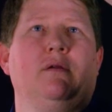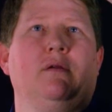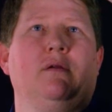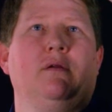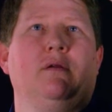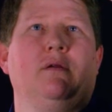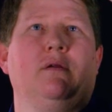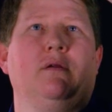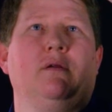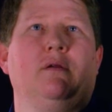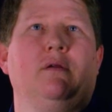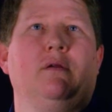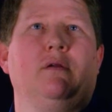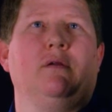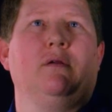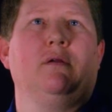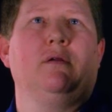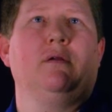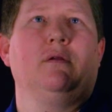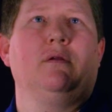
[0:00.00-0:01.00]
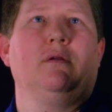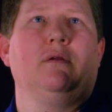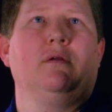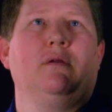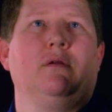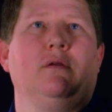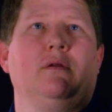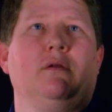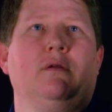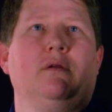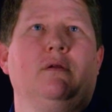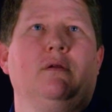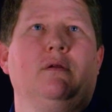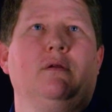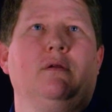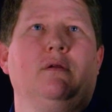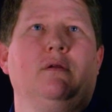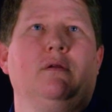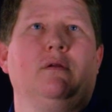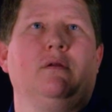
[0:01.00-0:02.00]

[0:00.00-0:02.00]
Nobody speaks.